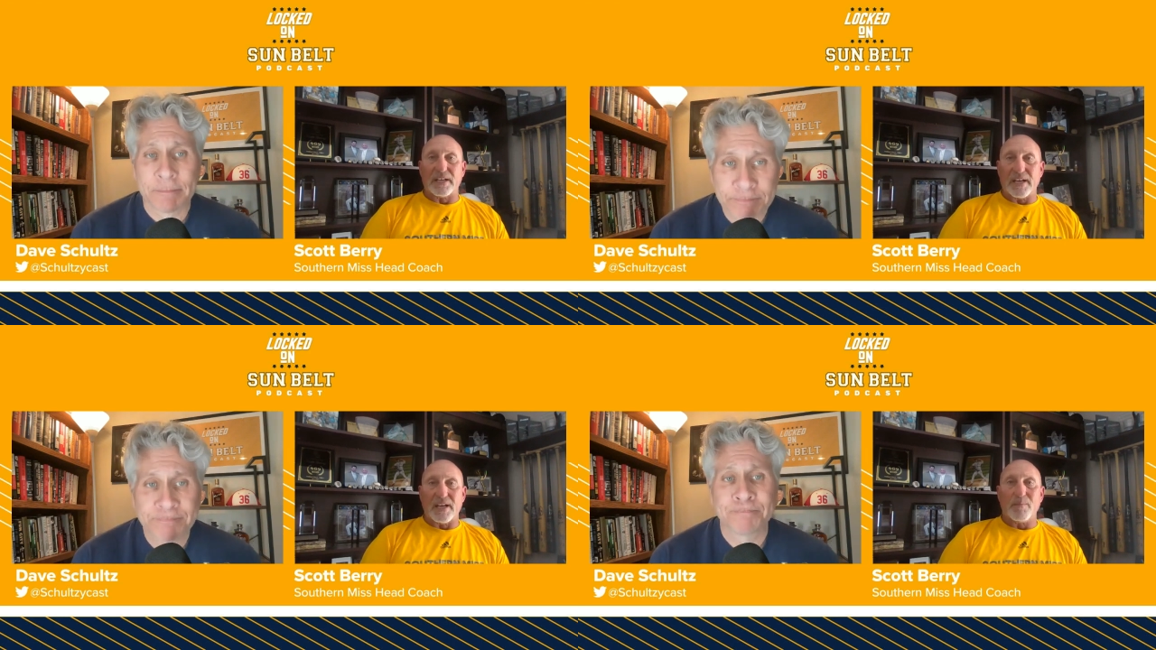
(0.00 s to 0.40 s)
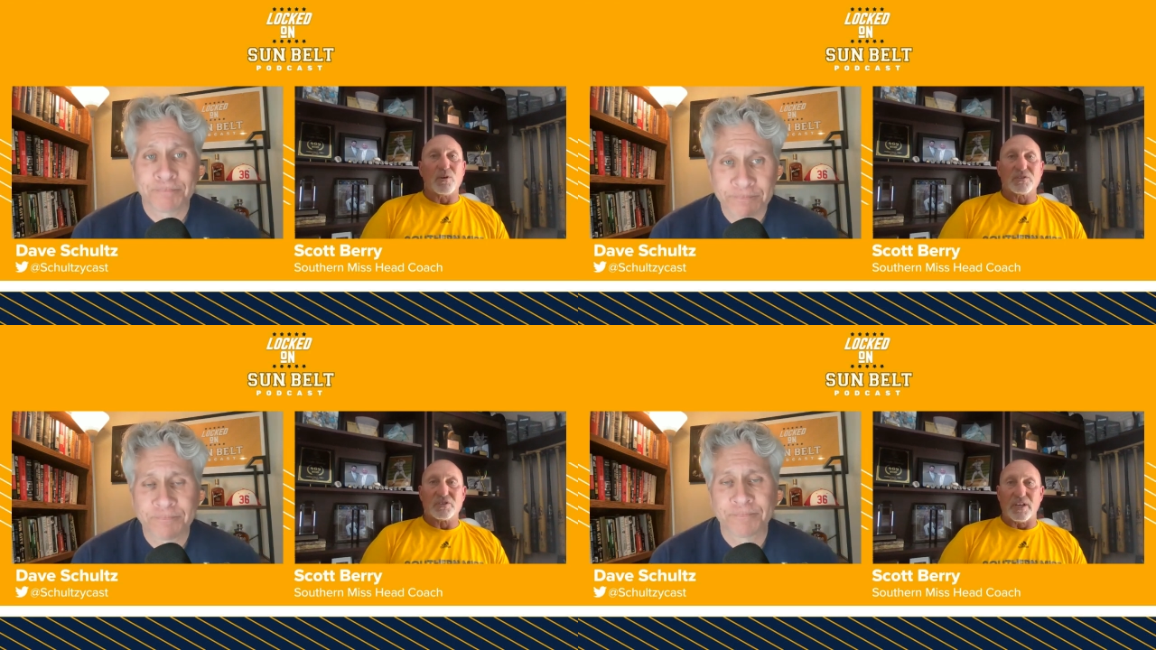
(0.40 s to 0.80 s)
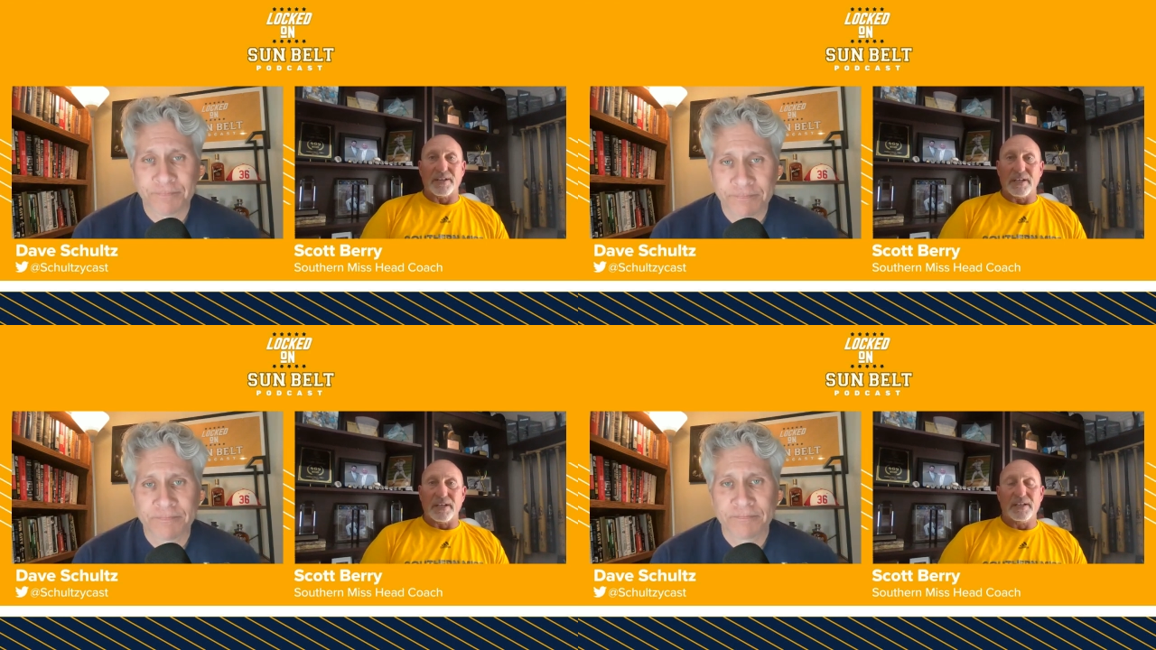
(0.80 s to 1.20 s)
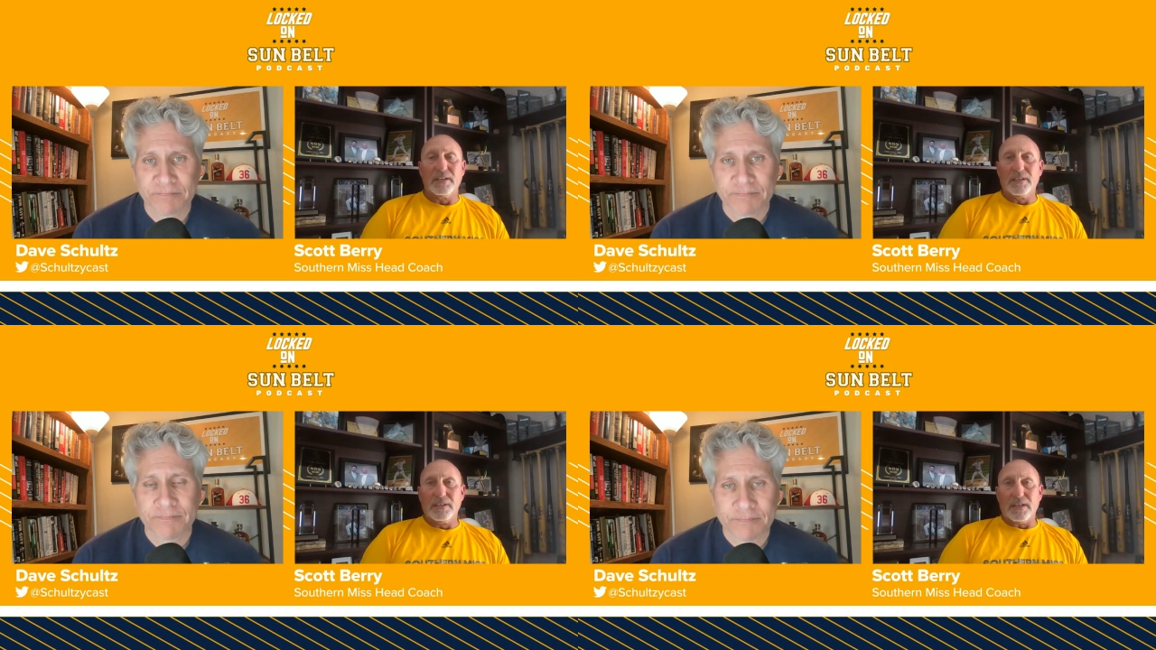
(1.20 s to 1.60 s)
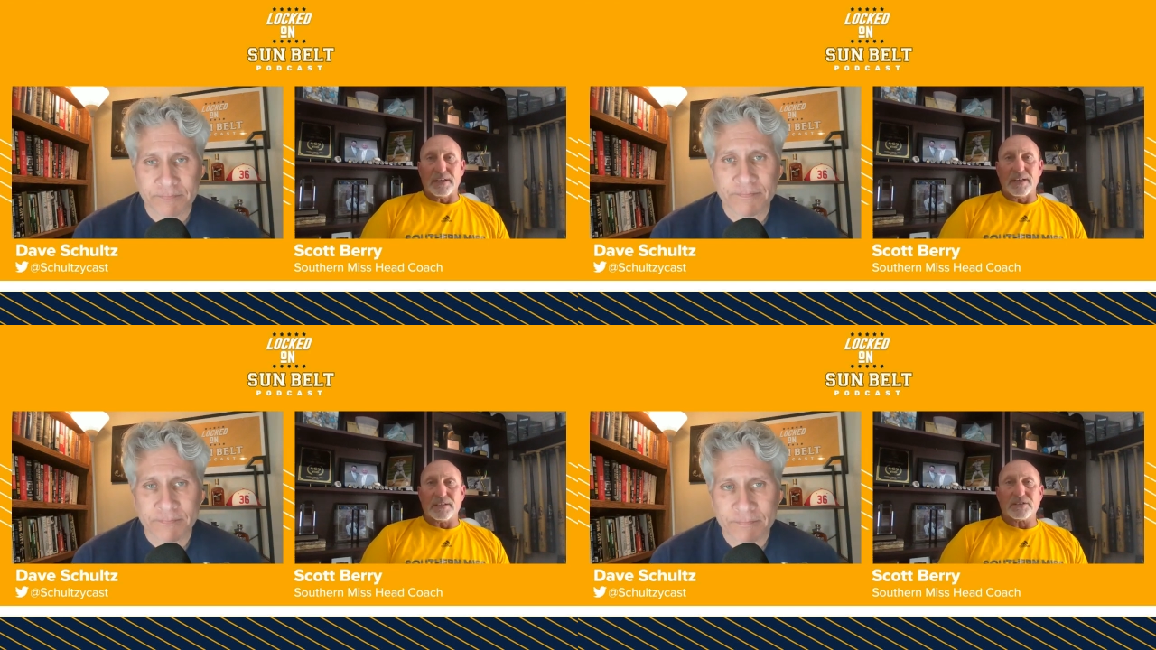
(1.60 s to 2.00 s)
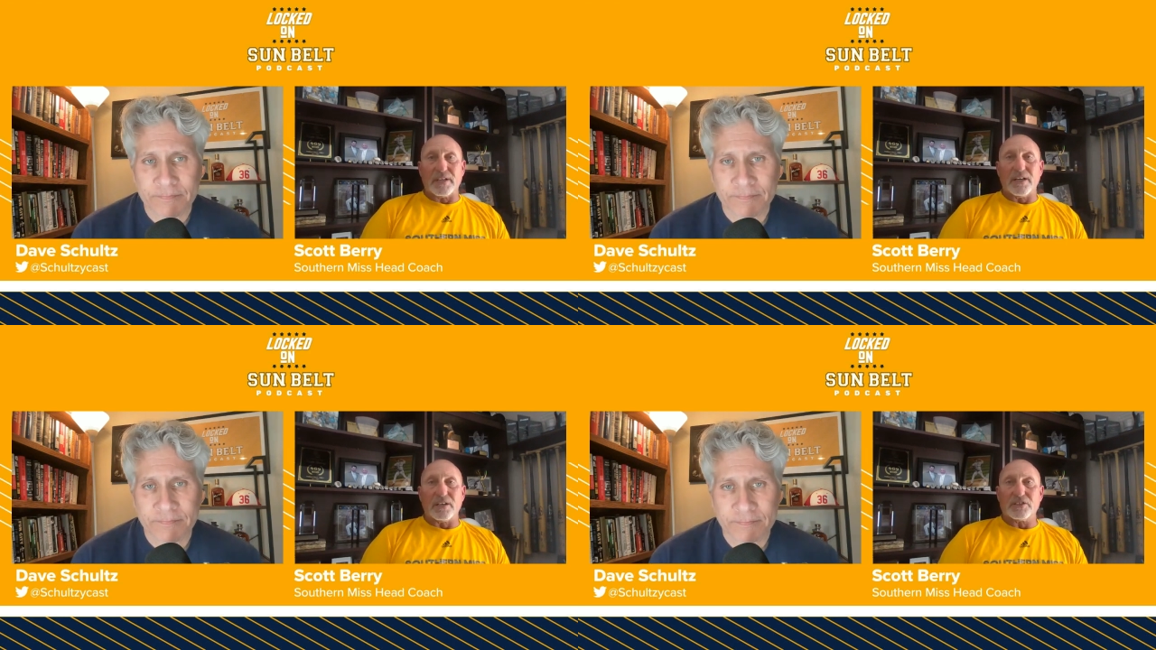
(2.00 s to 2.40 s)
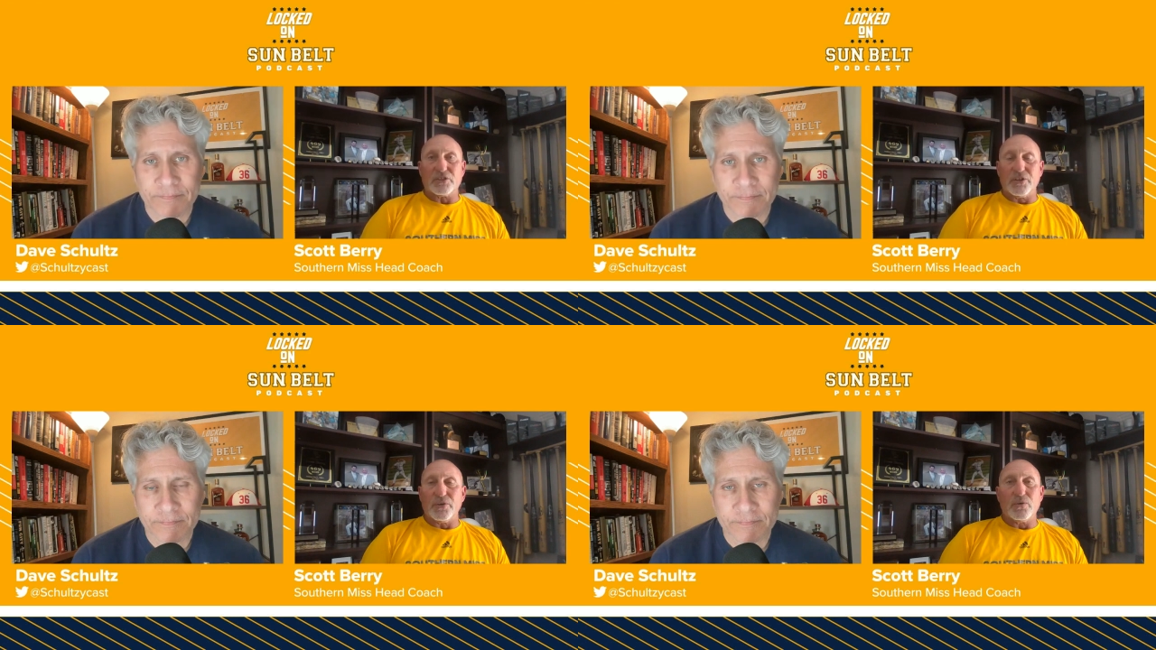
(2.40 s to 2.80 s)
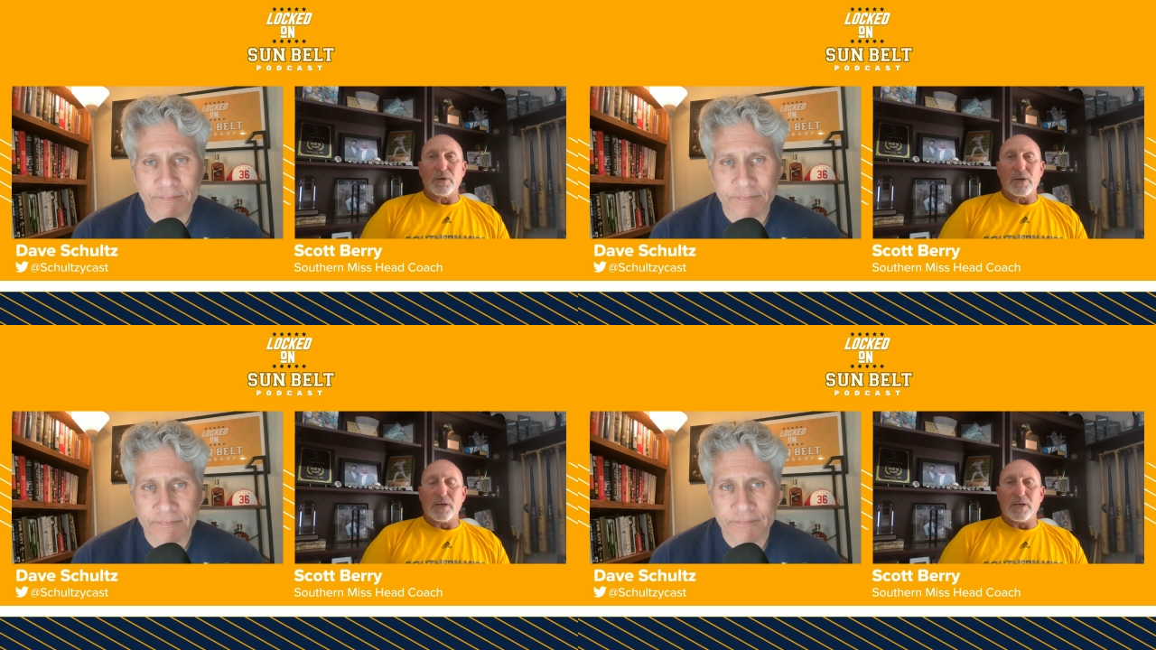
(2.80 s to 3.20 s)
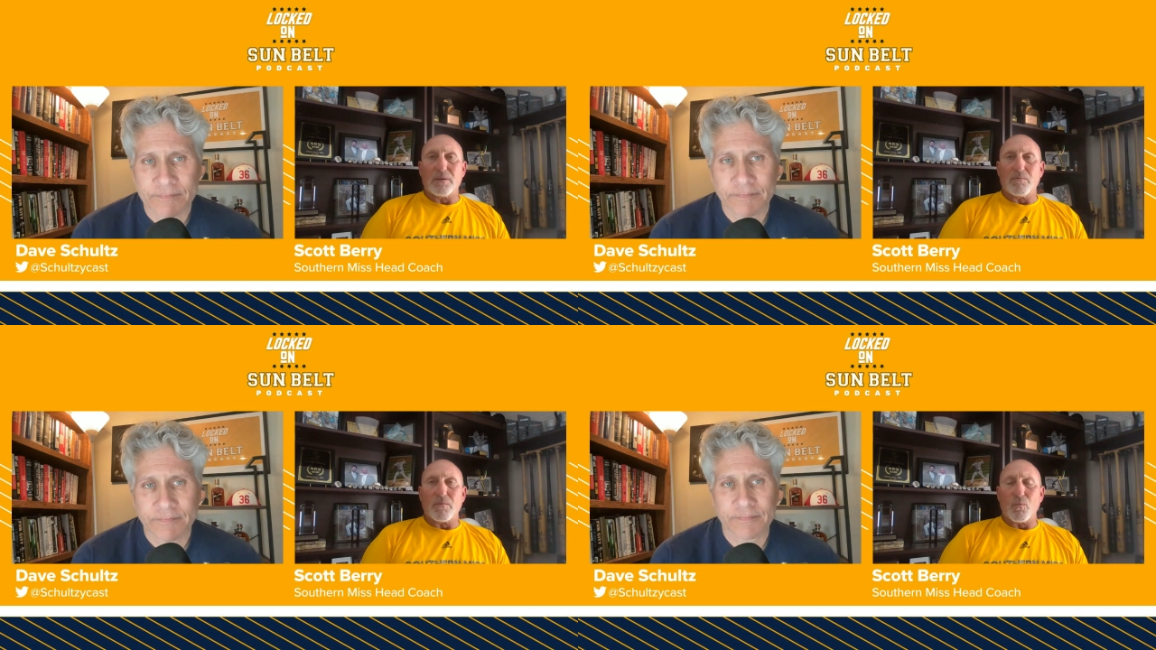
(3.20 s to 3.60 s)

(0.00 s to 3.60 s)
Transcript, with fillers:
Speaker 1: game on Sunday against LSU, uh,